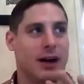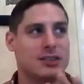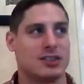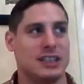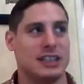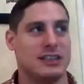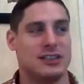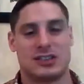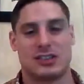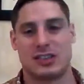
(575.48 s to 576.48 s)
nuts,
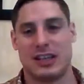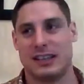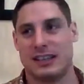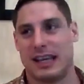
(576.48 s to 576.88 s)
seeds,